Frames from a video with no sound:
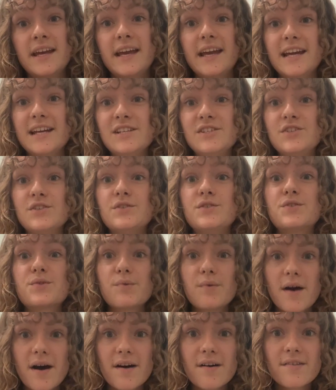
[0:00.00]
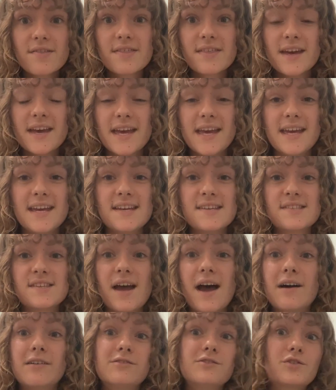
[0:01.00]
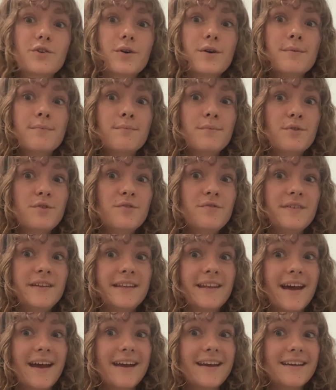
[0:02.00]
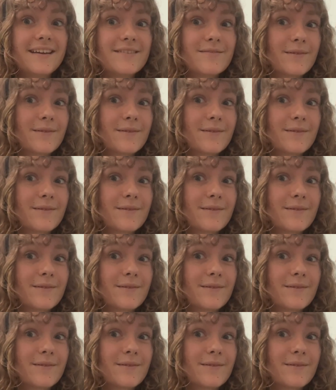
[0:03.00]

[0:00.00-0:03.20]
and June 12th is outdoor movie night.